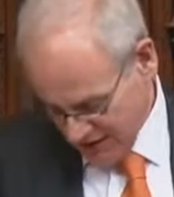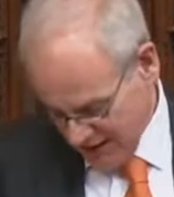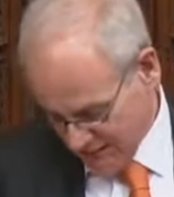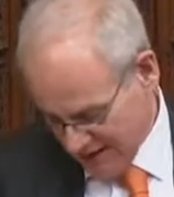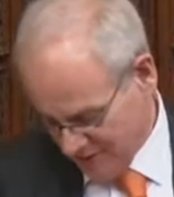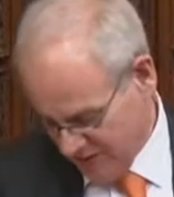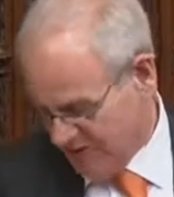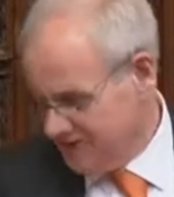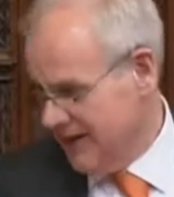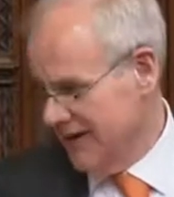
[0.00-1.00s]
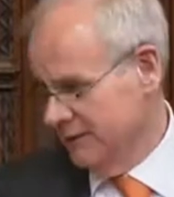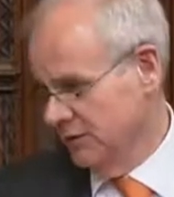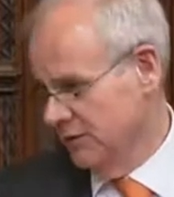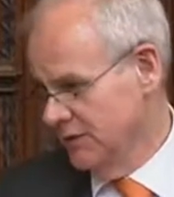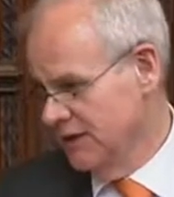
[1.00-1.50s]
same level as the
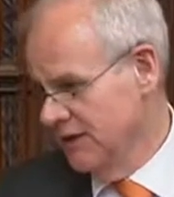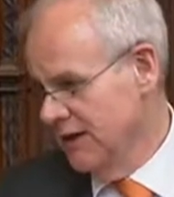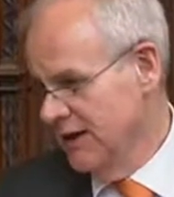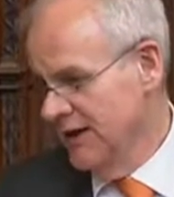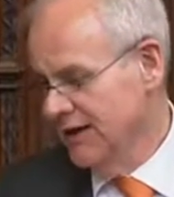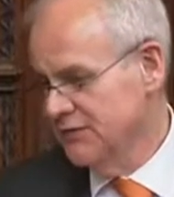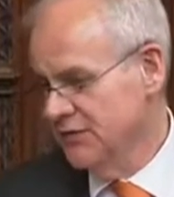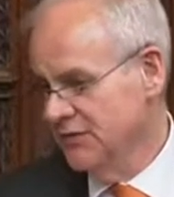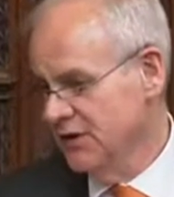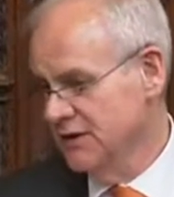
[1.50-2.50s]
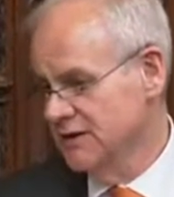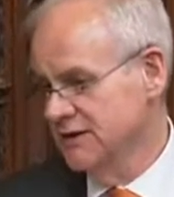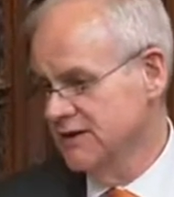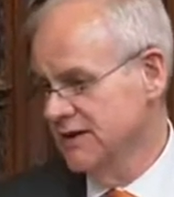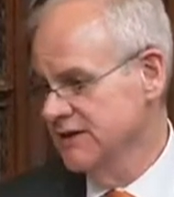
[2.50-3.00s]
animals. And the third,
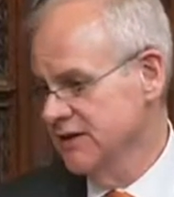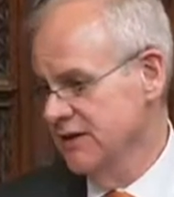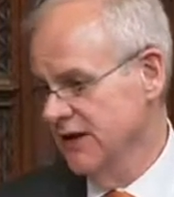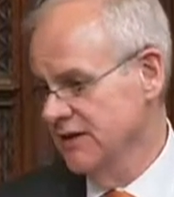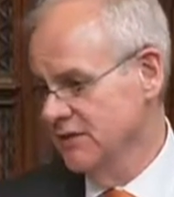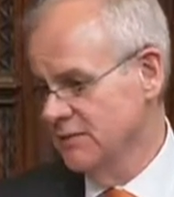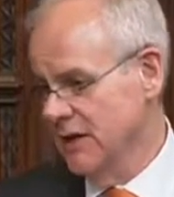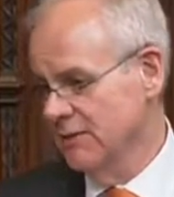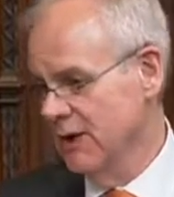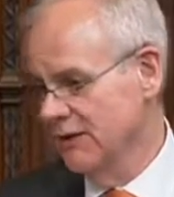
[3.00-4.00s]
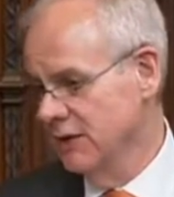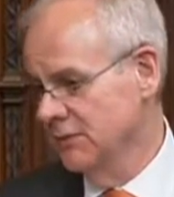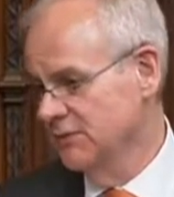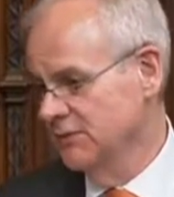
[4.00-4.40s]
as indicated by my noble